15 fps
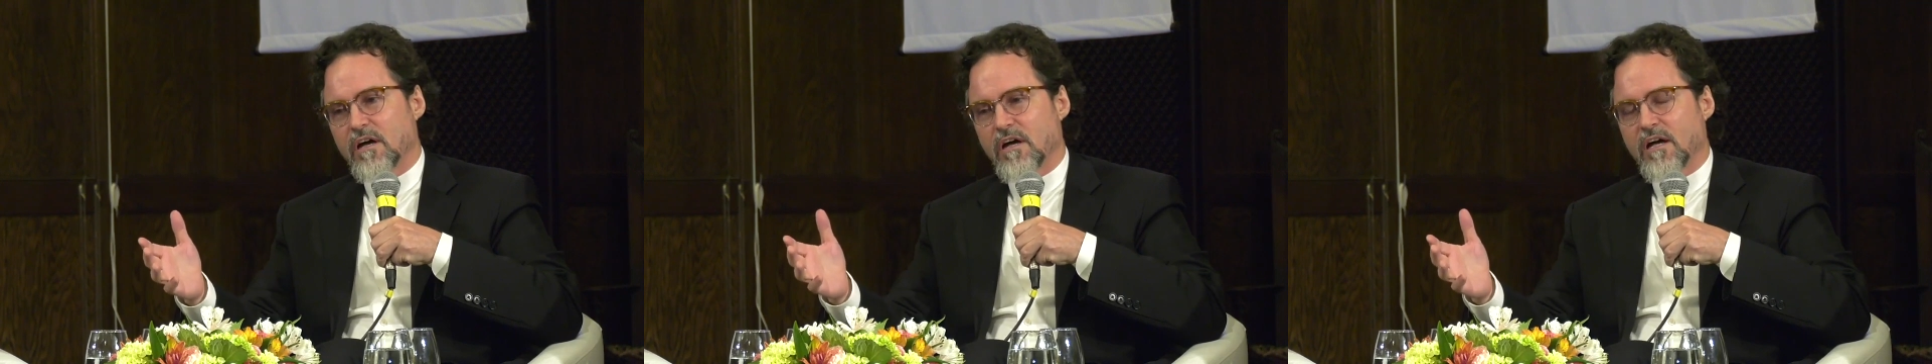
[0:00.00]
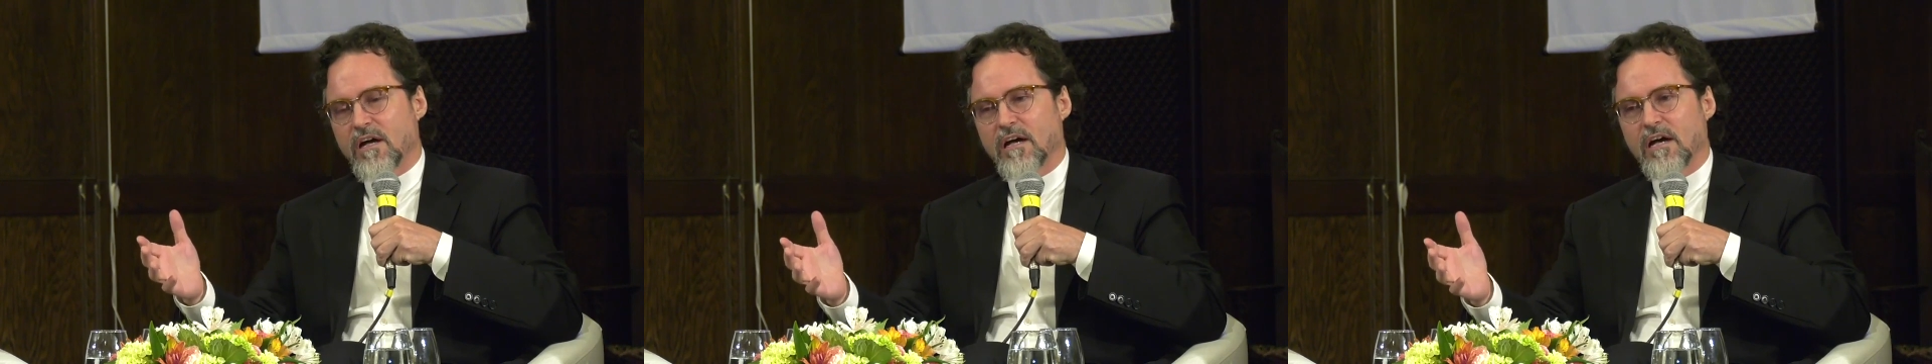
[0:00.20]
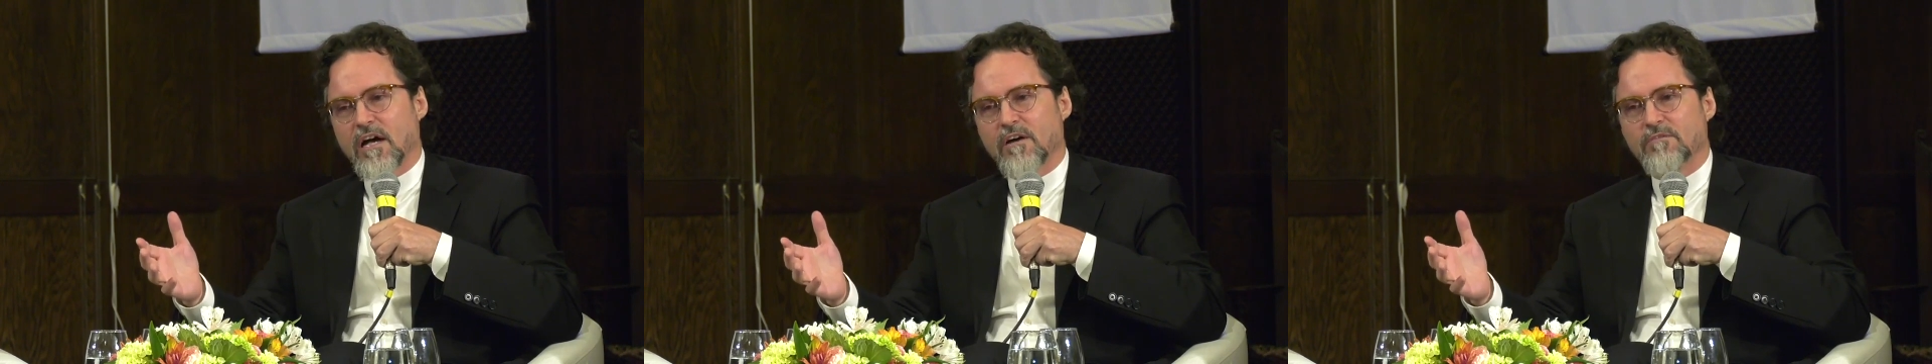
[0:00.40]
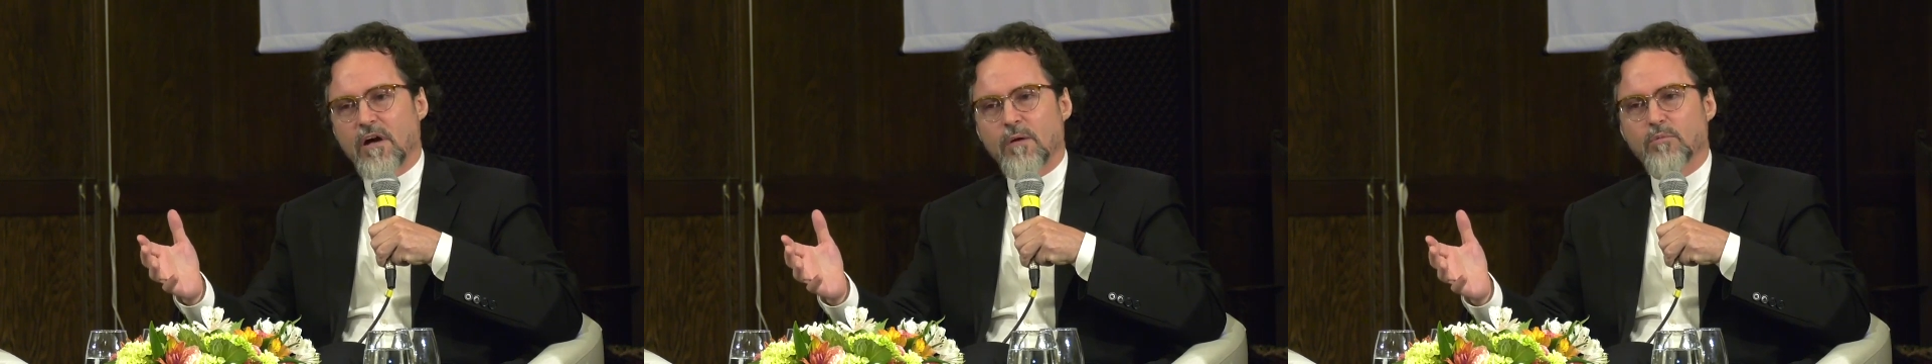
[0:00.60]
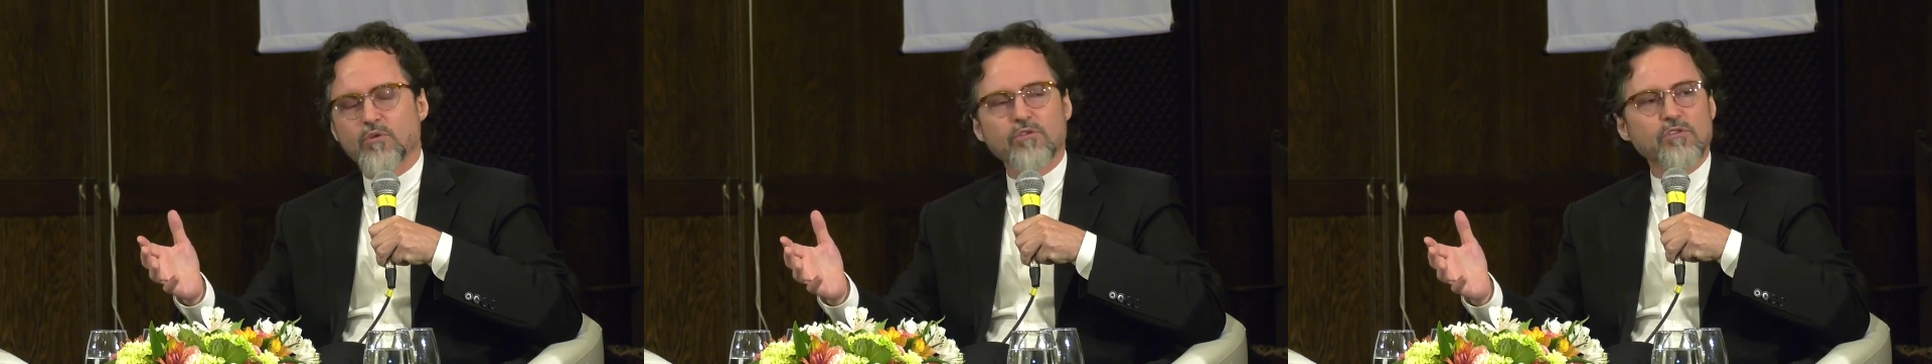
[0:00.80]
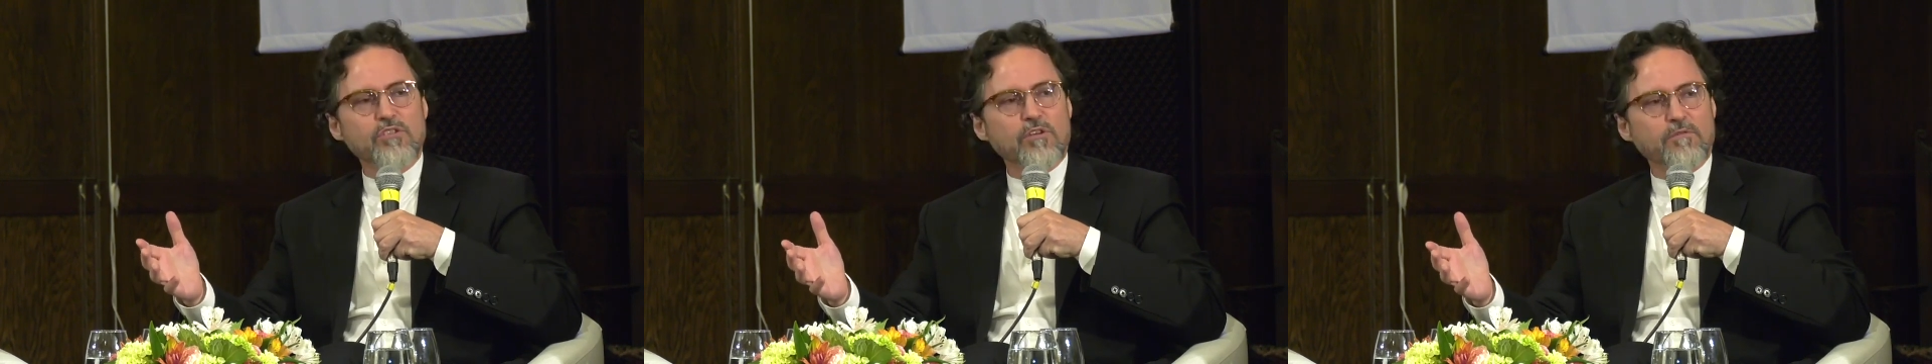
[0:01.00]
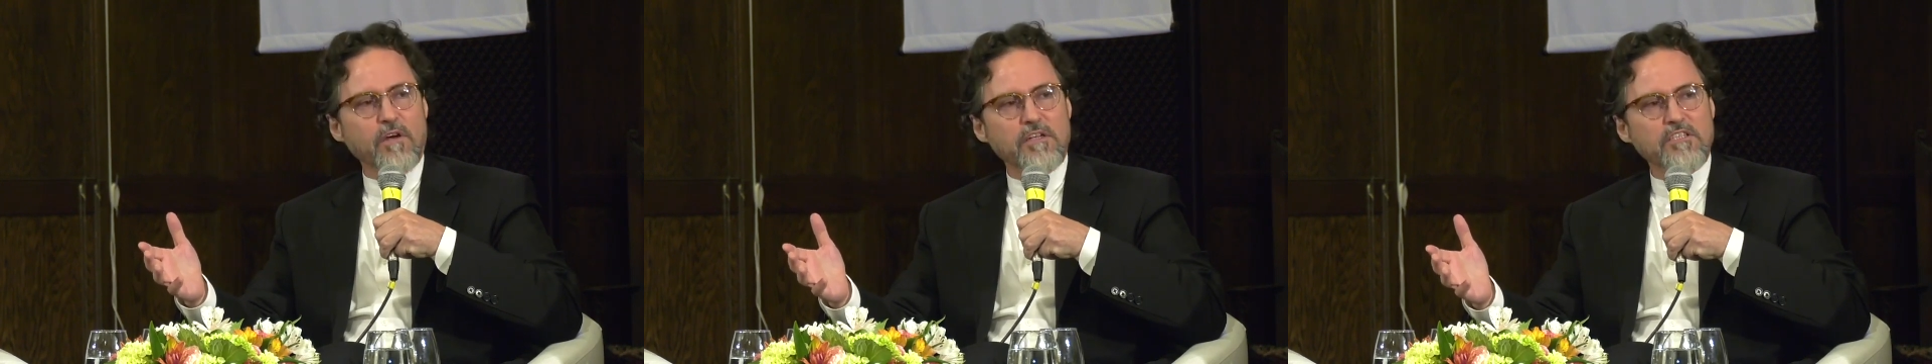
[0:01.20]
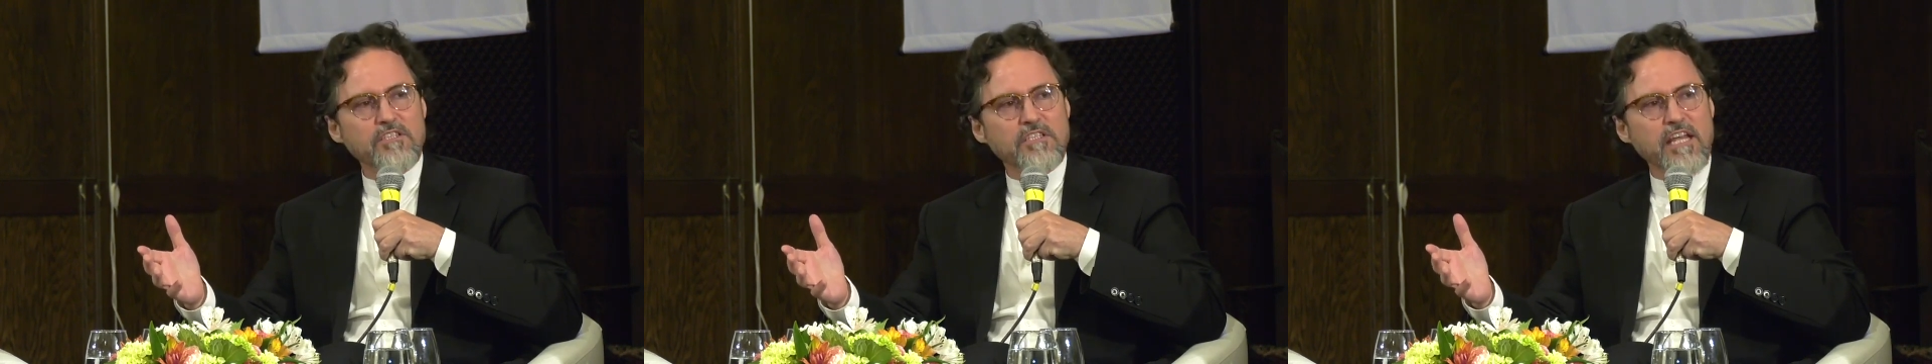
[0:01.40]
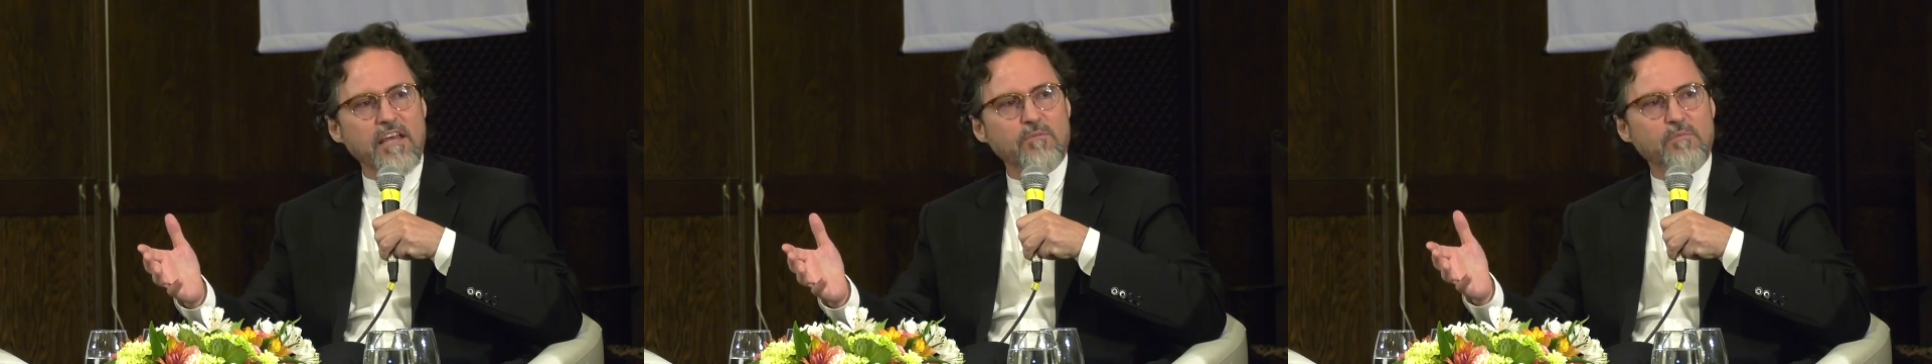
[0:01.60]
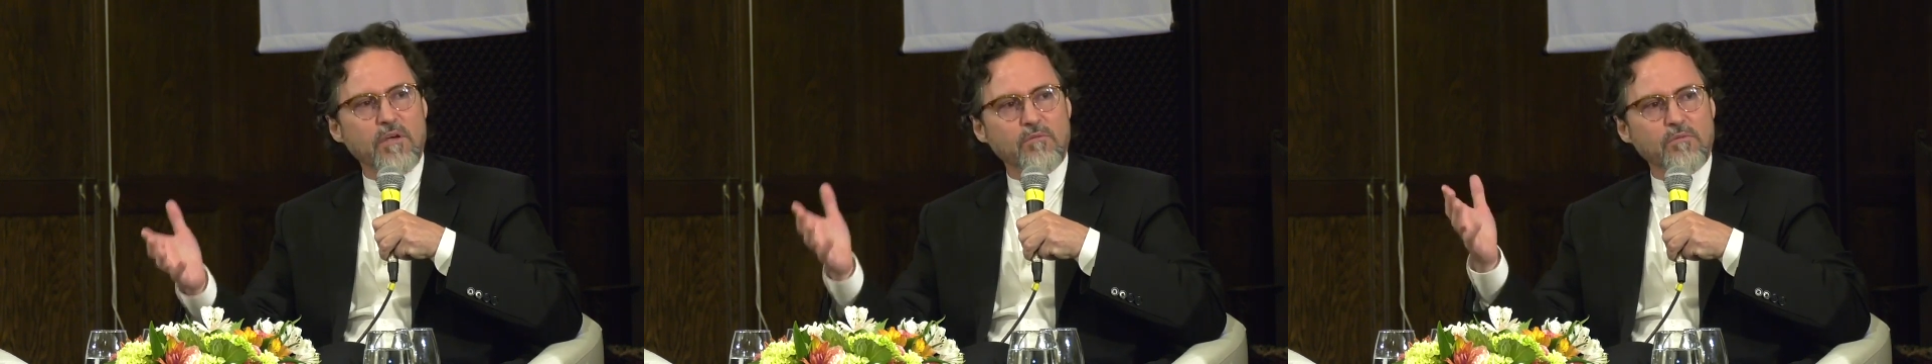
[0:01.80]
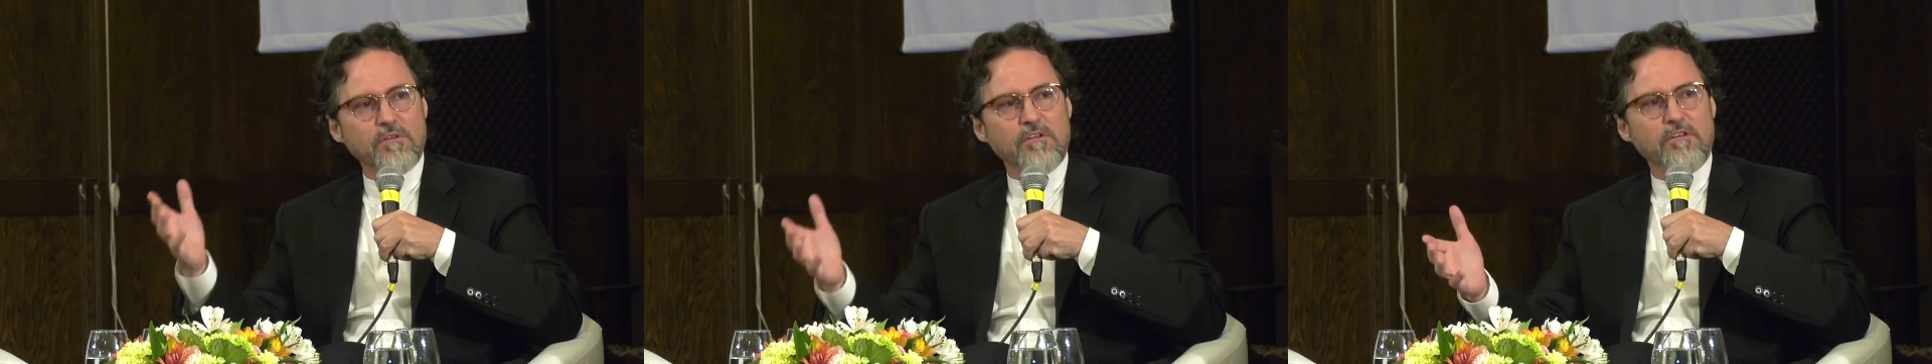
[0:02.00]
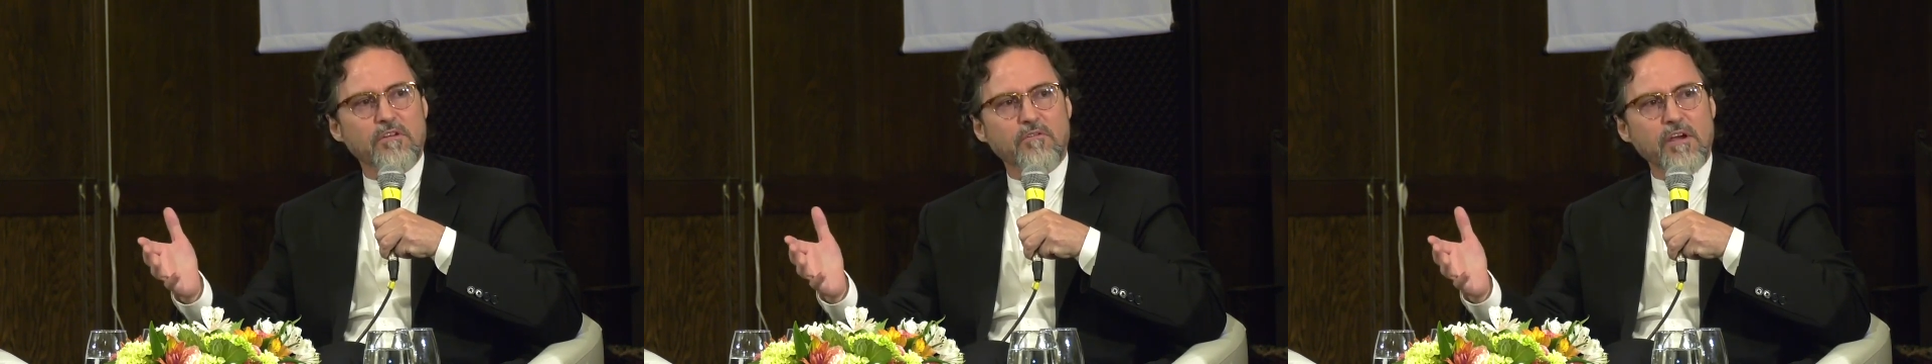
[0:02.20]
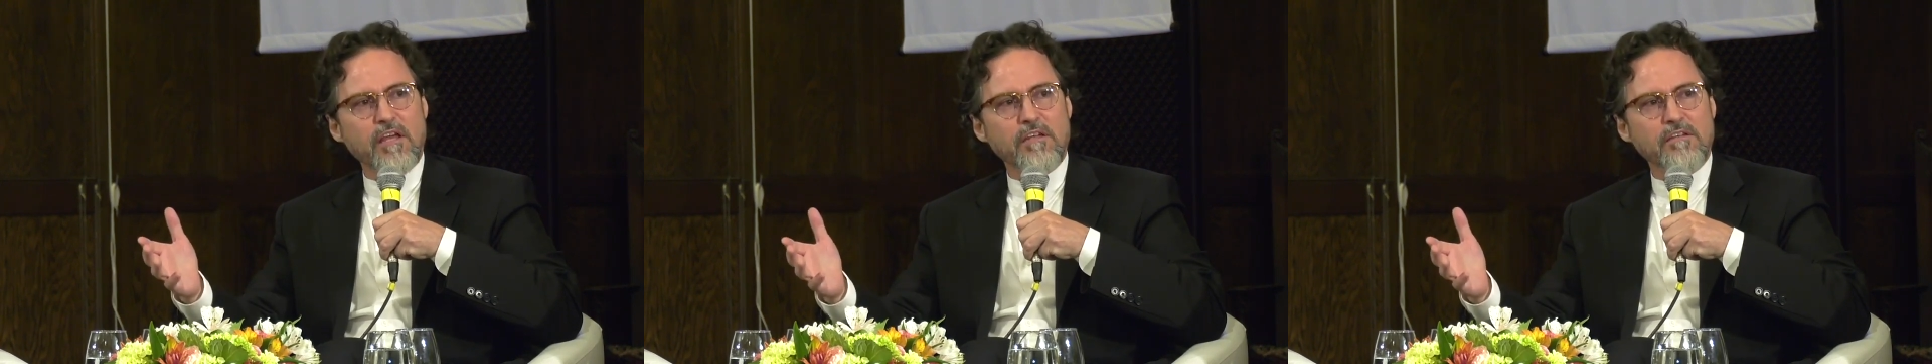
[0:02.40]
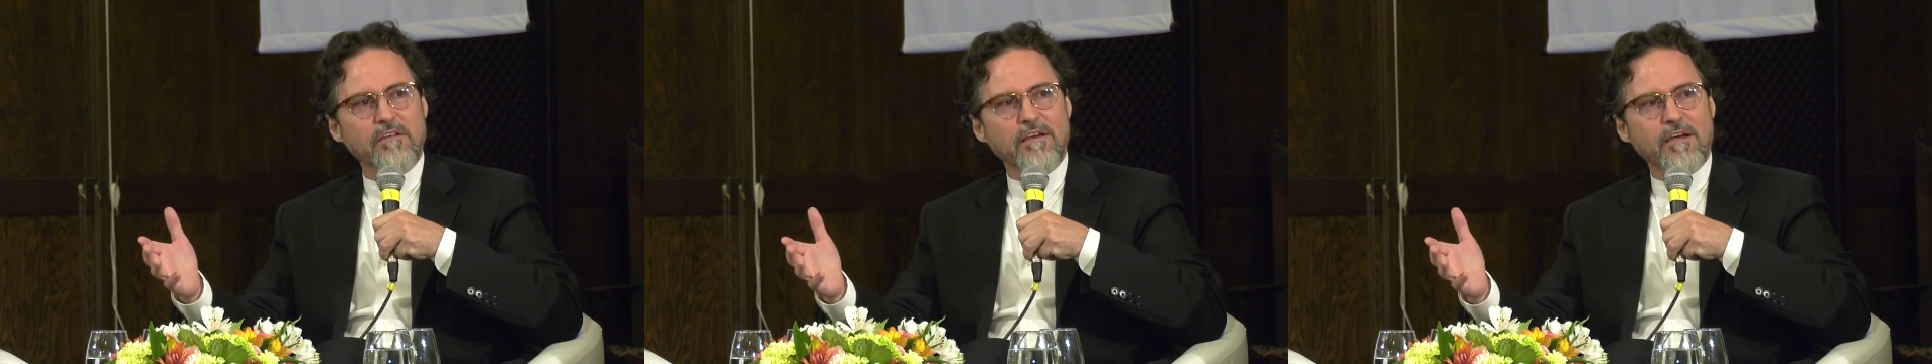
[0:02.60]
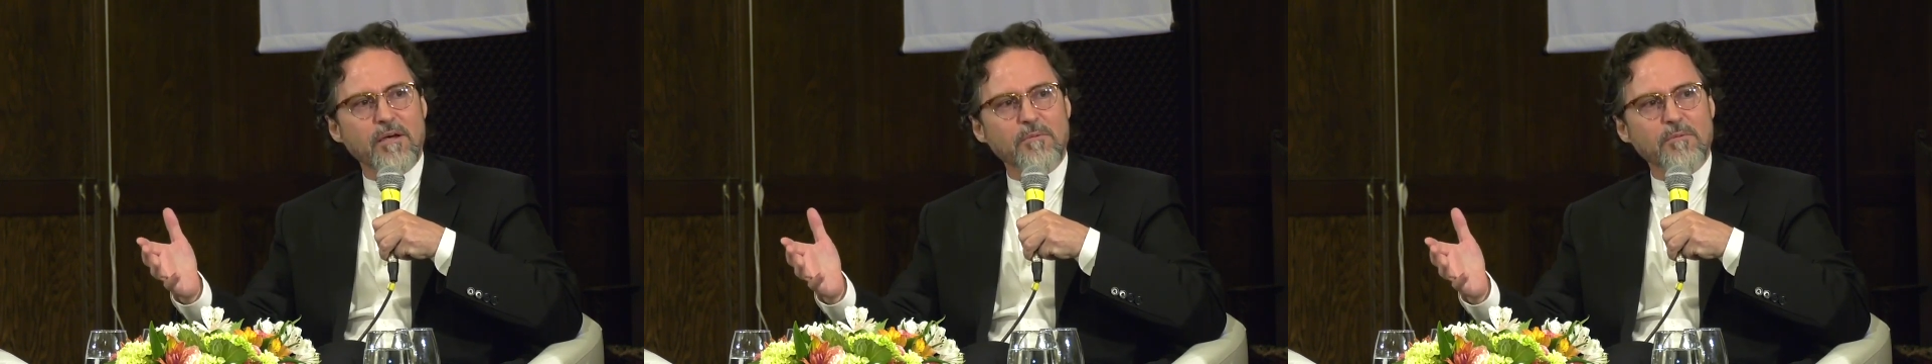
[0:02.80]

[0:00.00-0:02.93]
Abu Yusuf on his deathbed, one of the great